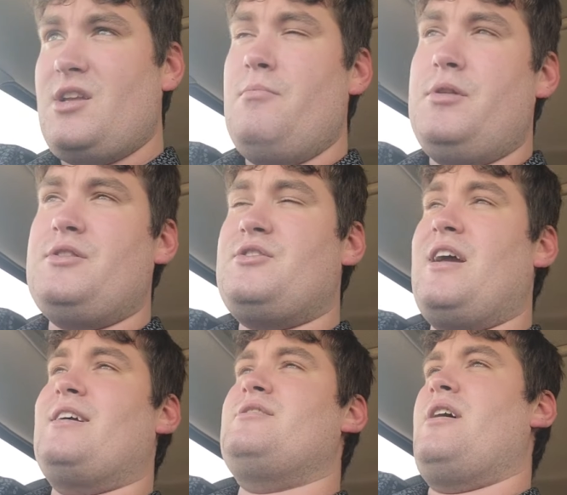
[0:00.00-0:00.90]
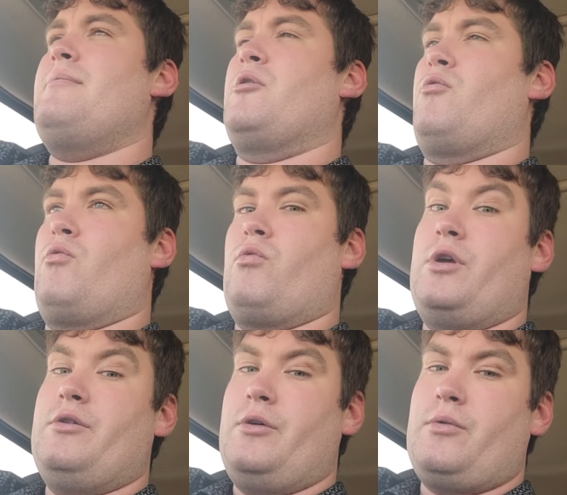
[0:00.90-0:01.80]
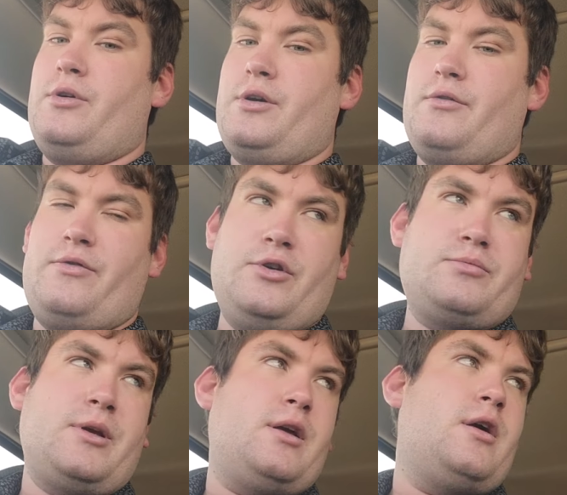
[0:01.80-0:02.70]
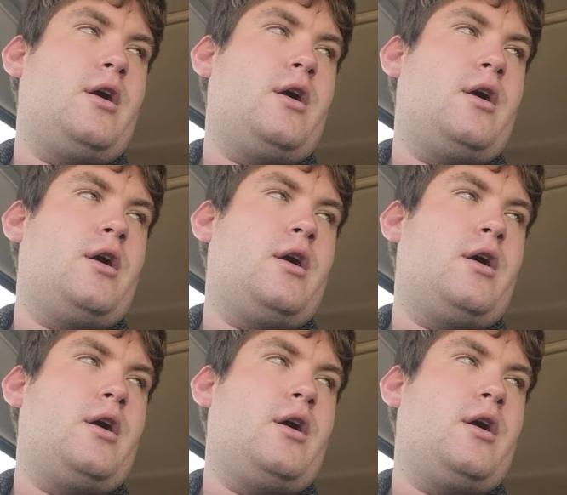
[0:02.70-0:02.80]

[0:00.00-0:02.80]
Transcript: but the second time it really, really confused me.